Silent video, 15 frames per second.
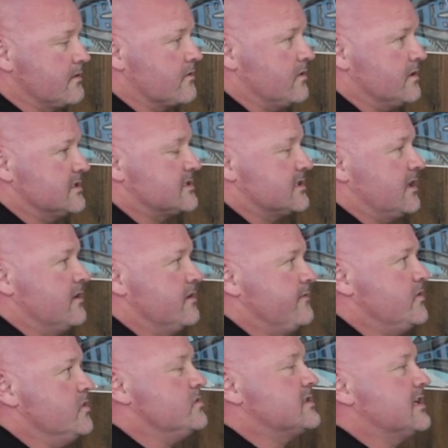Right. So
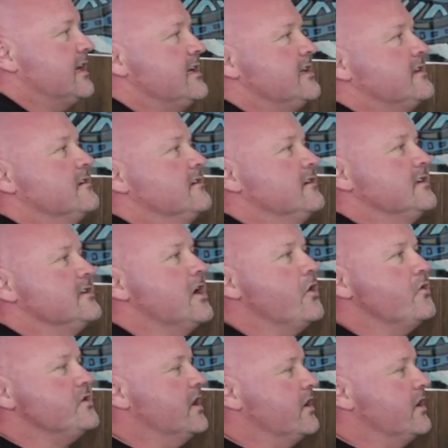if you take a no